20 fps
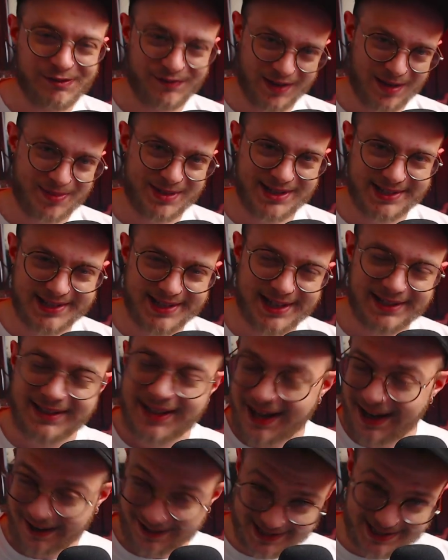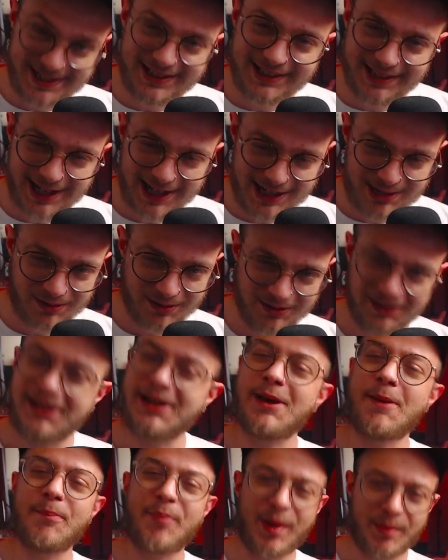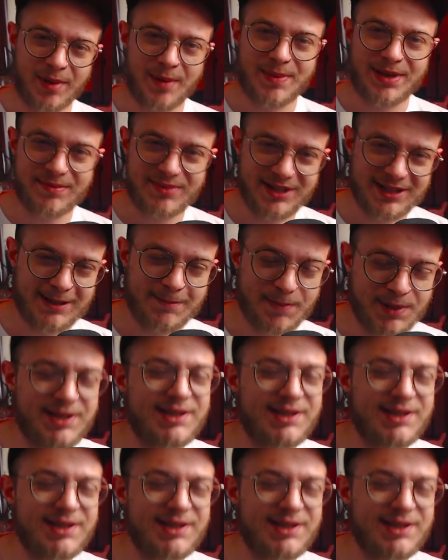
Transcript: With that being said, see you in the next one. Bye, my babies.